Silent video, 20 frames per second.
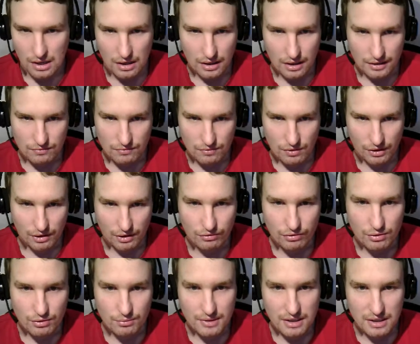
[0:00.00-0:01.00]
it's working
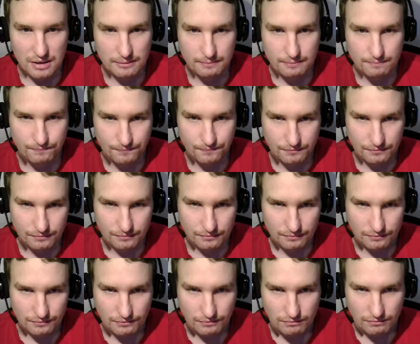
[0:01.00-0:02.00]
for me.
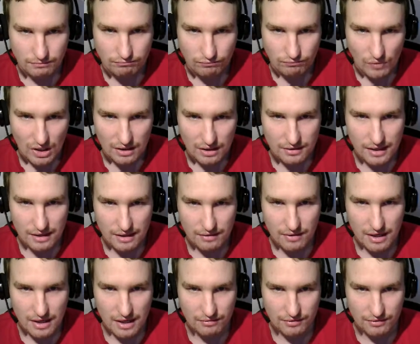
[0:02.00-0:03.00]
Then
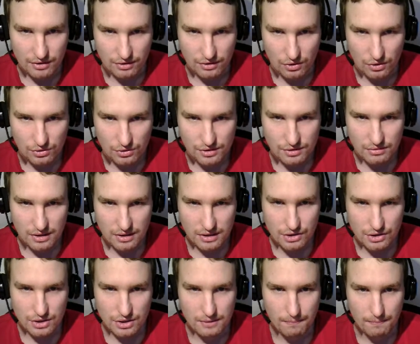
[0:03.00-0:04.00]
we have the node
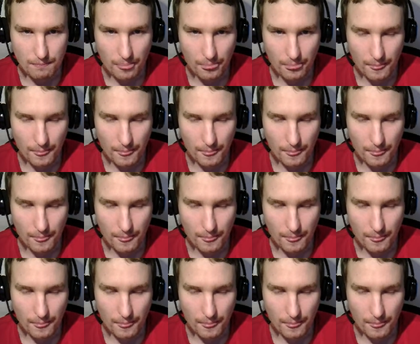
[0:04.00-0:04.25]
structure,